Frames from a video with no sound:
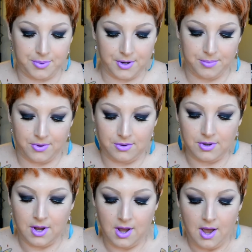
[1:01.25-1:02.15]
purple.
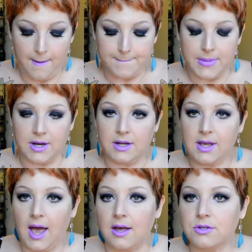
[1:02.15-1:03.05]
But
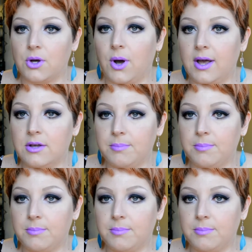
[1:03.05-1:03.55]
yeah, so I